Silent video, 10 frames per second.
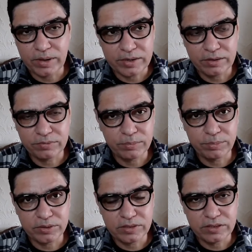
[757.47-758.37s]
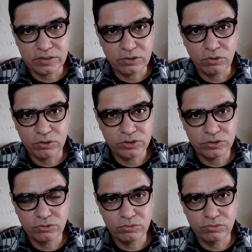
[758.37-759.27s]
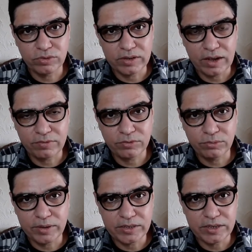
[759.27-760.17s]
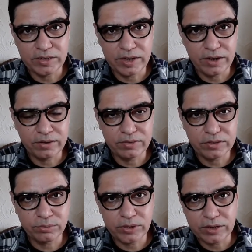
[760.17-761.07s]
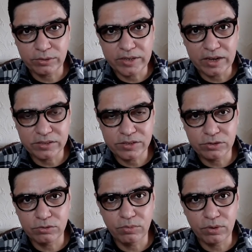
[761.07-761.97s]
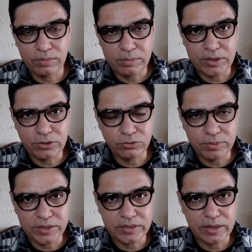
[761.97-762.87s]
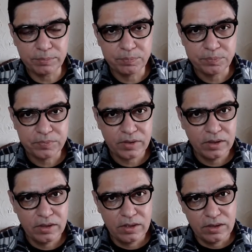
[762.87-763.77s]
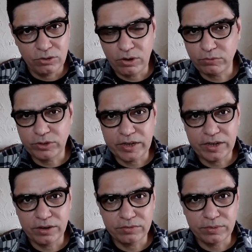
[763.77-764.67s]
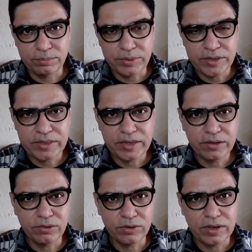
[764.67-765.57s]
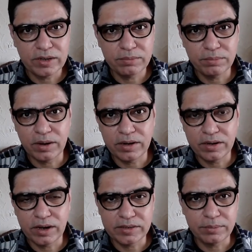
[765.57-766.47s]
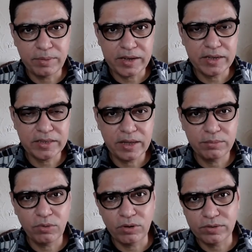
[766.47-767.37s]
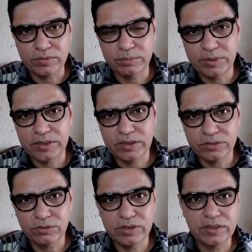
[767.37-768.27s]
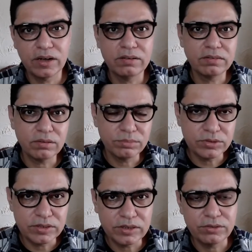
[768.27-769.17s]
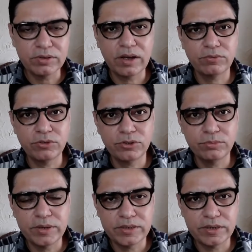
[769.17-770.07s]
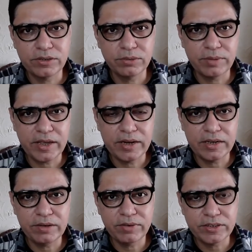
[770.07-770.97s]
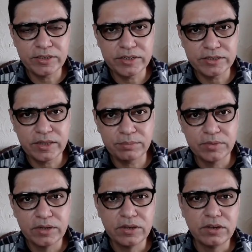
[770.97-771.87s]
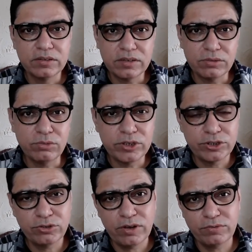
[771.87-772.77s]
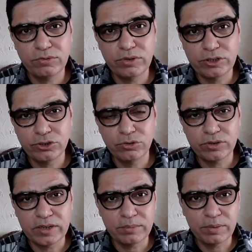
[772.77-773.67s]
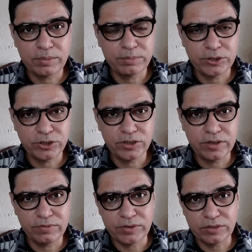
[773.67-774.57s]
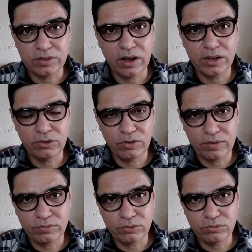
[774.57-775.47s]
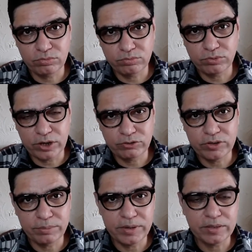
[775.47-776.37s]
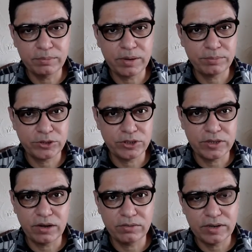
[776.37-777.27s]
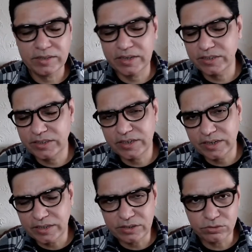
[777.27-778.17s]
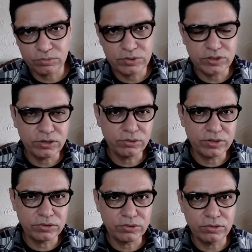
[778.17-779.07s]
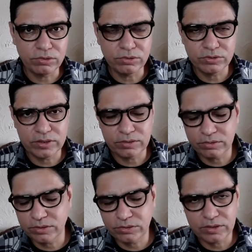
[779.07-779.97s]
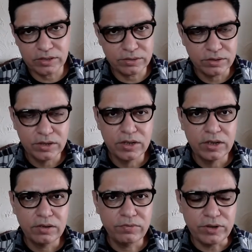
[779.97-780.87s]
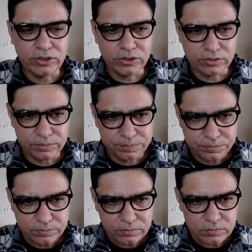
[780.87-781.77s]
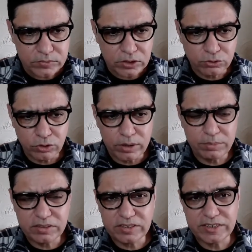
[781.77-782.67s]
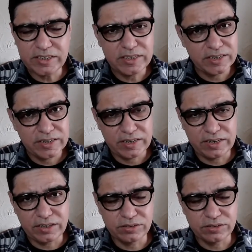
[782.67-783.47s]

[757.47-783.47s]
if the person is uncautious, you will have to maintain their airways, putting a good Goodell's tube or maybe intubating them. You have to take care of the breathing, okay, by either bagging them, or if the breathing is going down, obviously you will have to intubate and, mechanically ventilate them. Circulation, you have to ensure that the blood pressure, if it is high, you have to gradually bring the blood pressure down. And then D and E is obviously look into the glucose and look into the other features. So A, B, C, D, E is